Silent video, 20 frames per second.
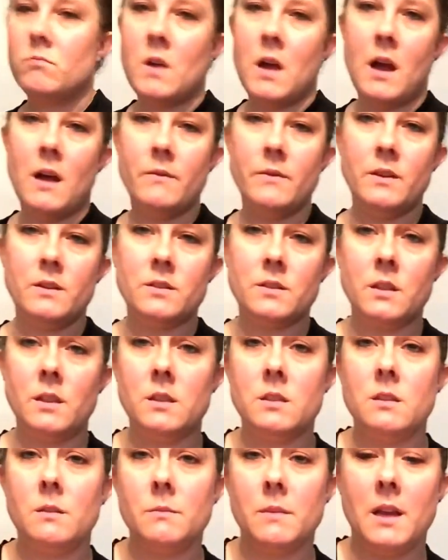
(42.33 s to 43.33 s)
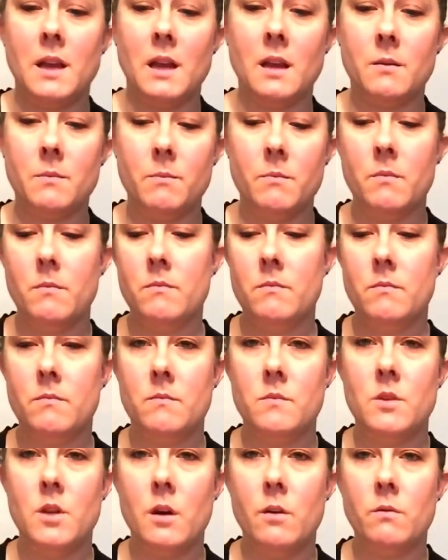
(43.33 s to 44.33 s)
Obviously some cake
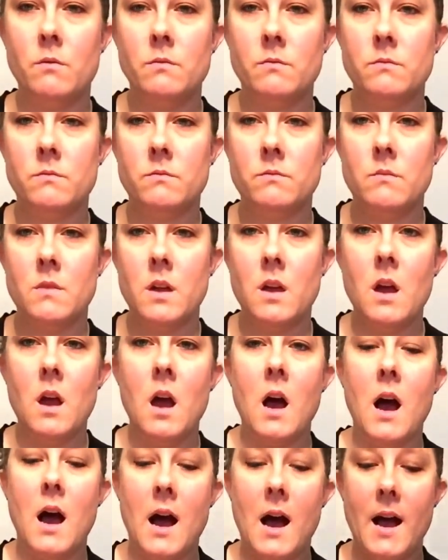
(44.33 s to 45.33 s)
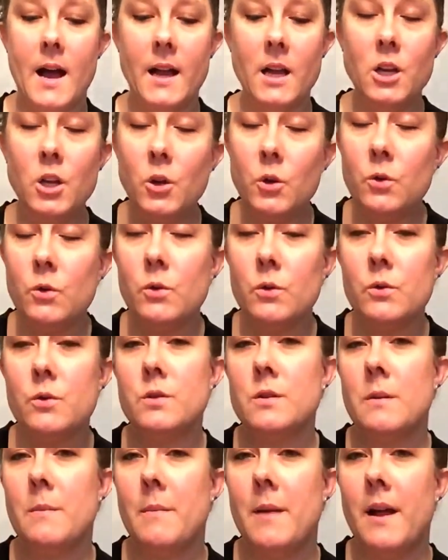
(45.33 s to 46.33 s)
dough. I
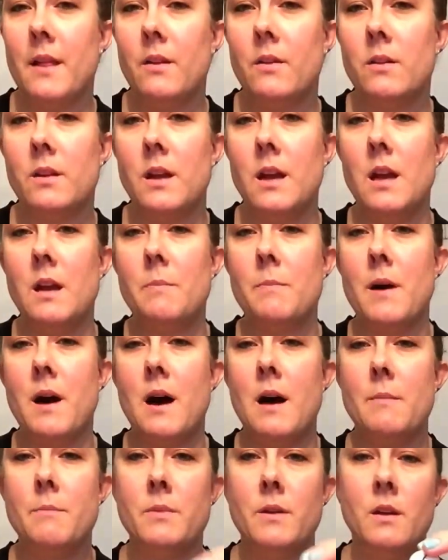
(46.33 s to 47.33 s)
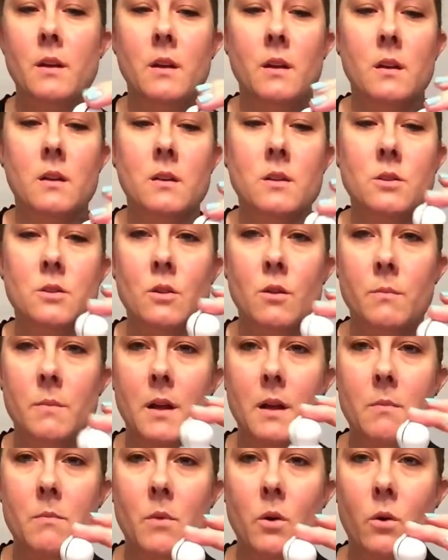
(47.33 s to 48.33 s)
use my little cake pop
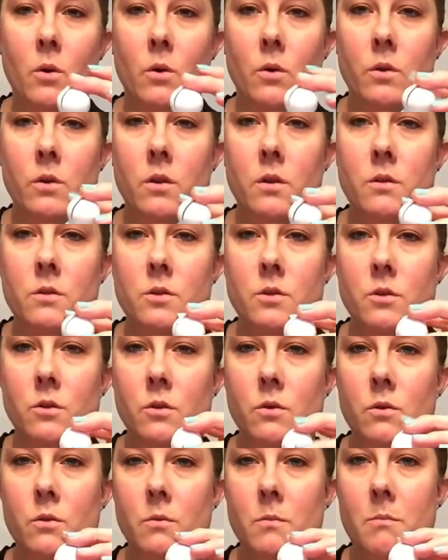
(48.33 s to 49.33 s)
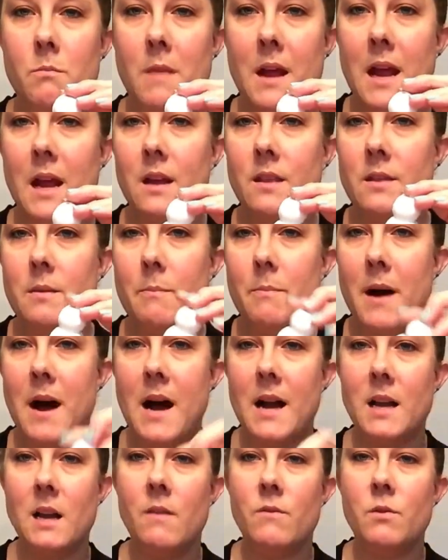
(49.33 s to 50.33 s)
snowman mold to make the
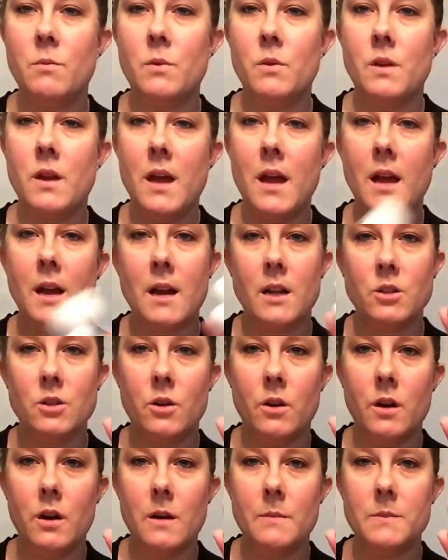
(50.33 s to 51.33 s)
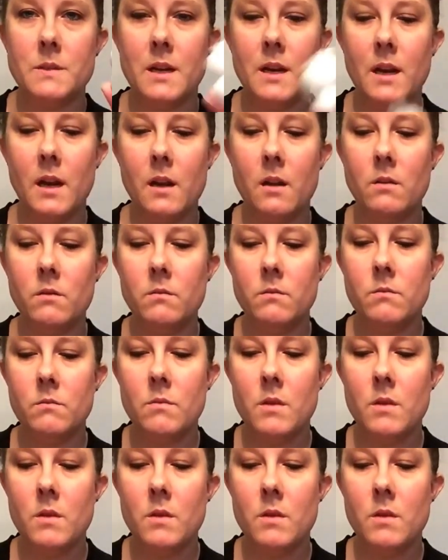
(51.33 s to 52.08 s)
body of the bouquet, and I turn it upside down.